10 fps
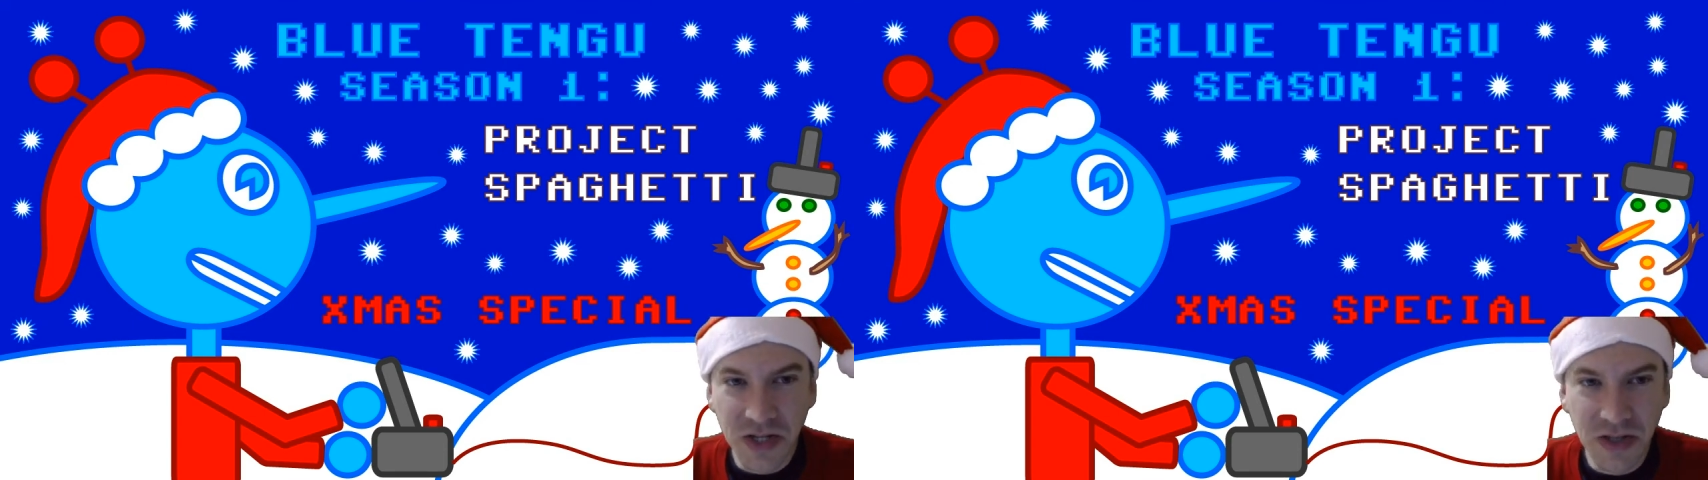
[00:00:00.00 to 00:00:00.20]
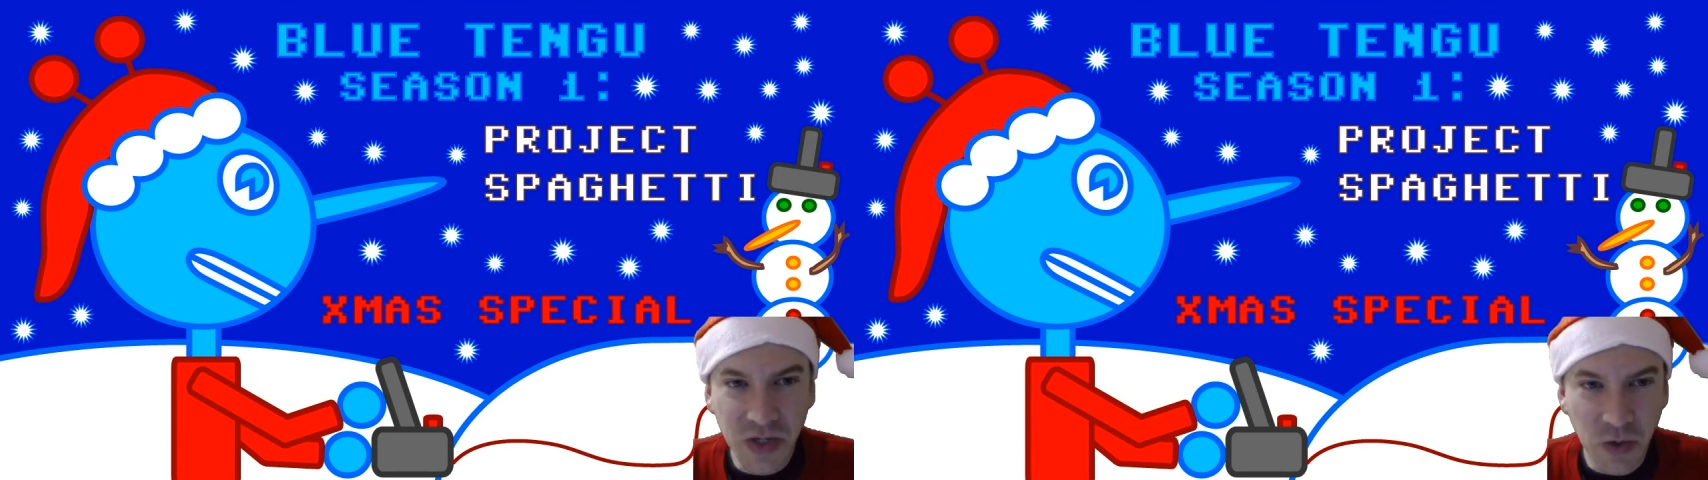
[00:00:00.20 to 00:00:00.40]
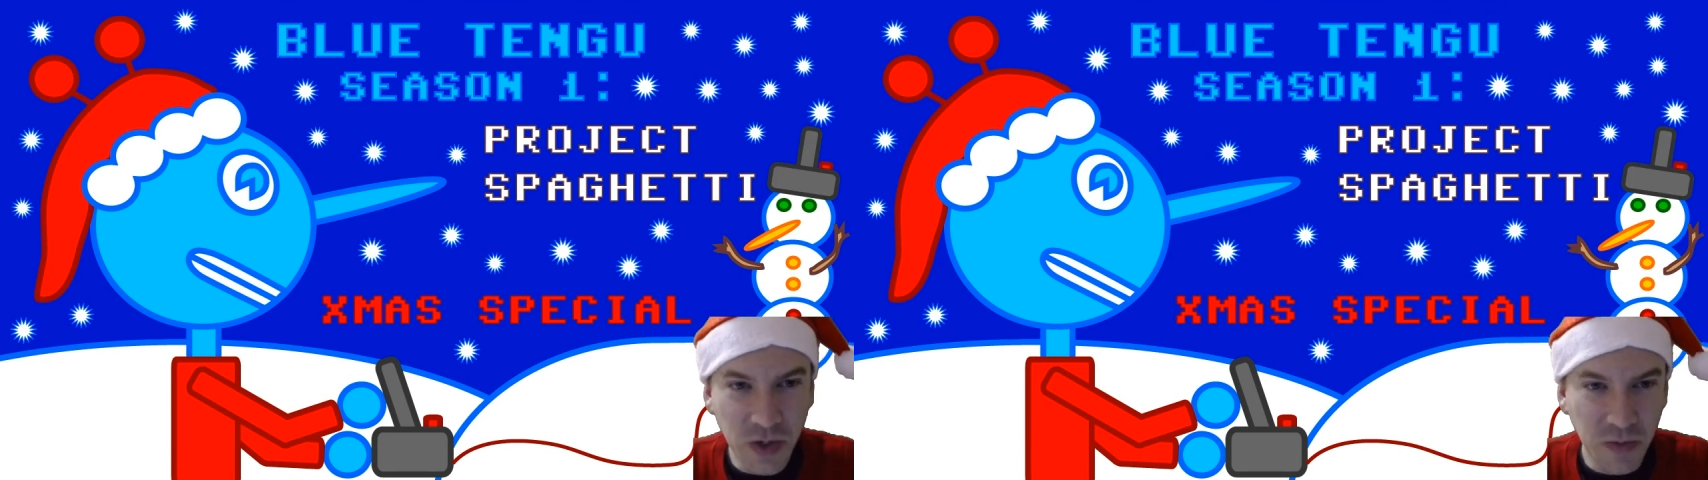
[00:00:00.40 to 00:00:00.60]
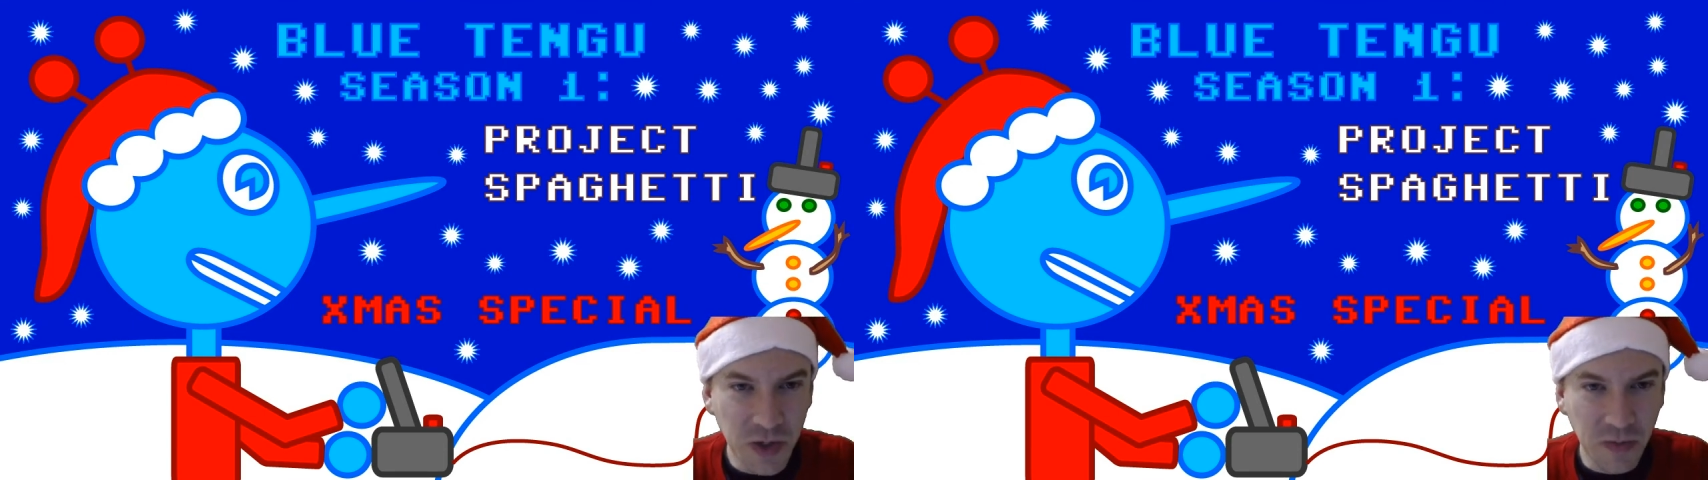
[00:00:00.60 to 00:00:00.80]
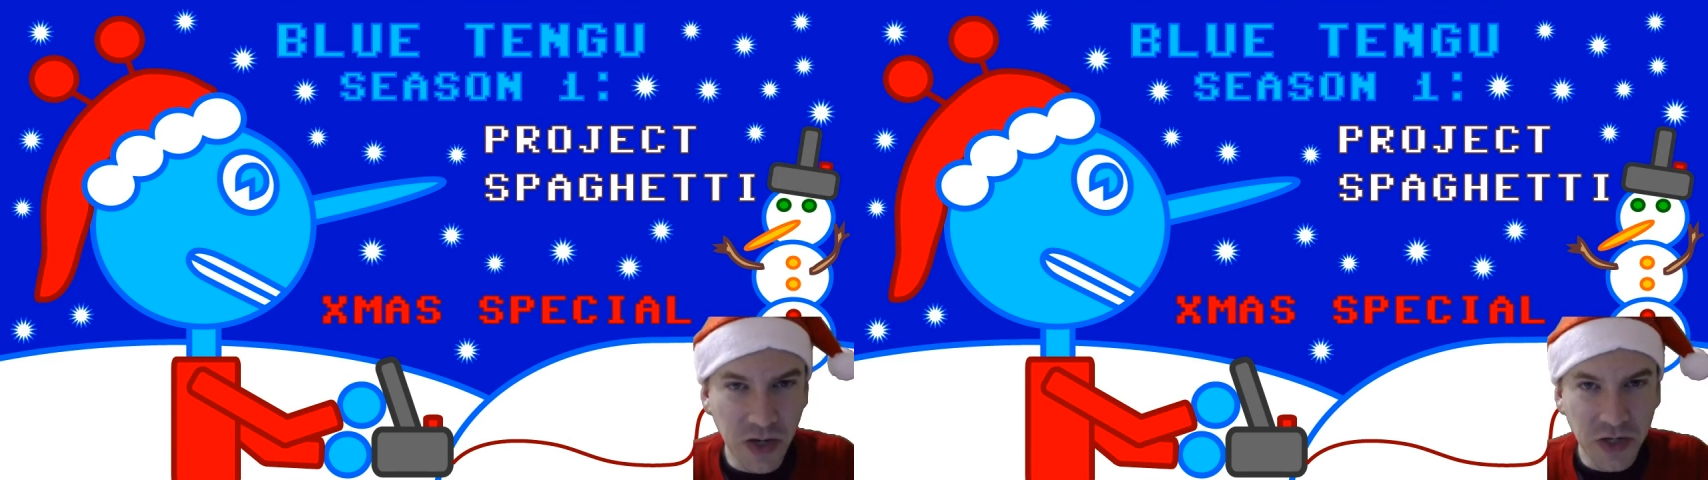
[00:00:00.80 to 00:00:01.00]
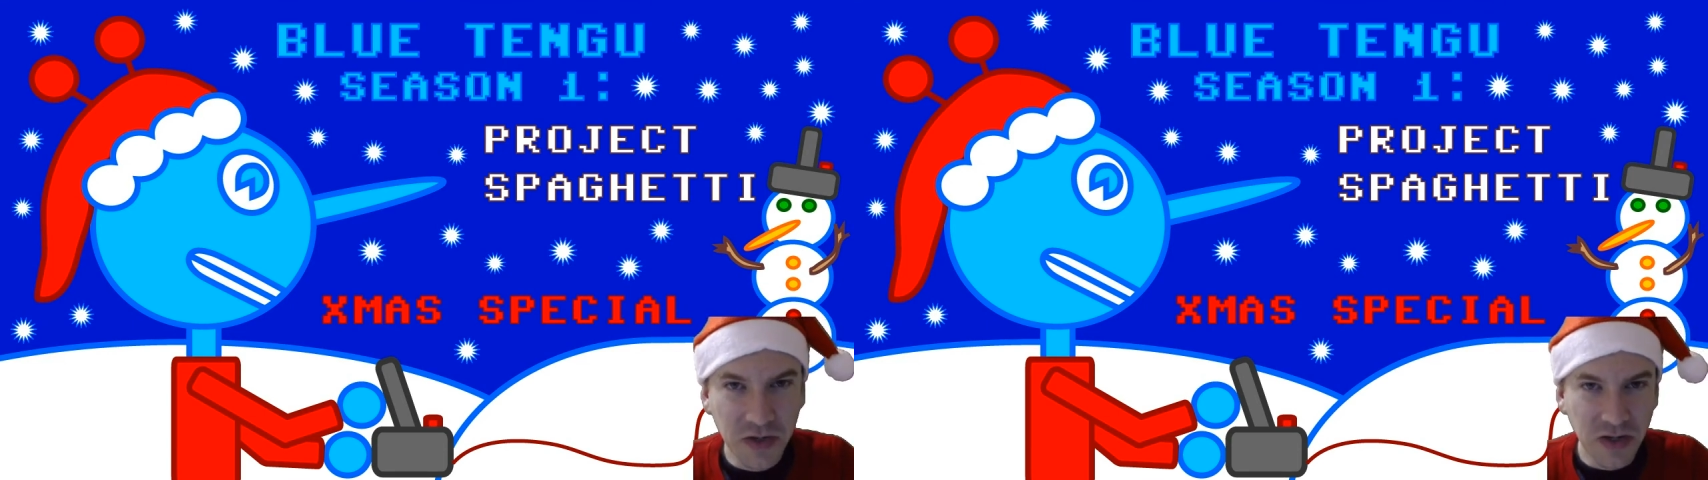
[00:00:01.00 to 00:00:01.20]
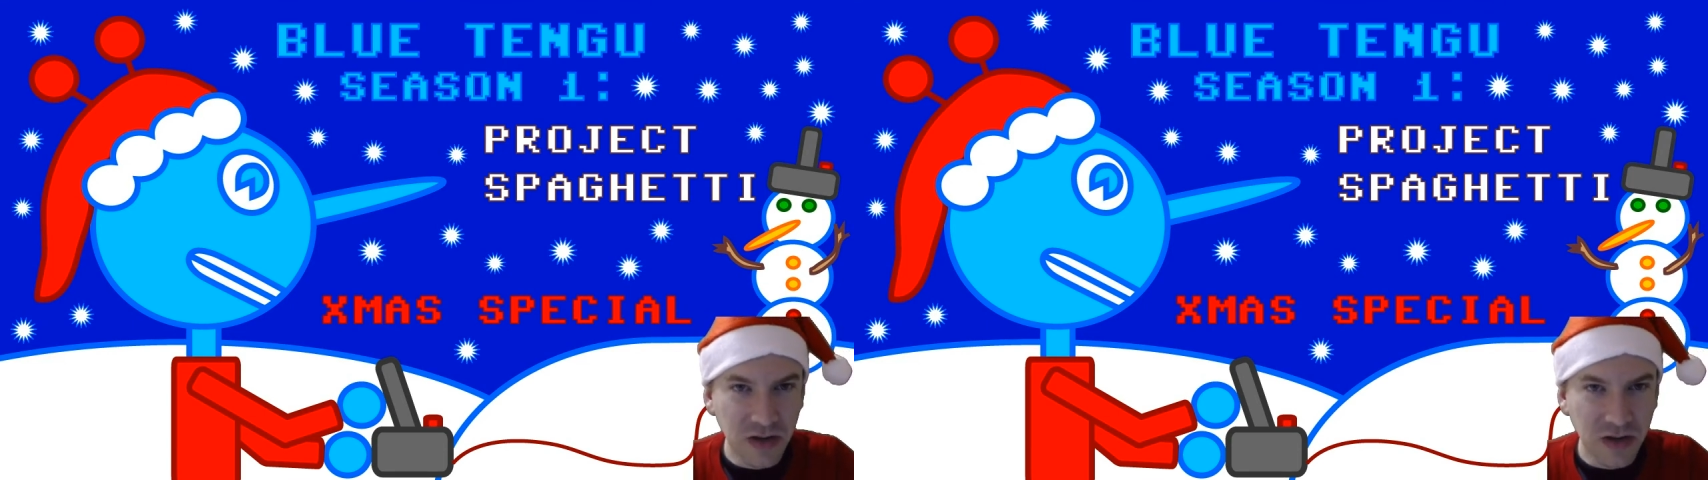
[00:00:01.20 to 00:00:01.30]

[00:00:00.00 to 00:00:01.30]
this Christmas special.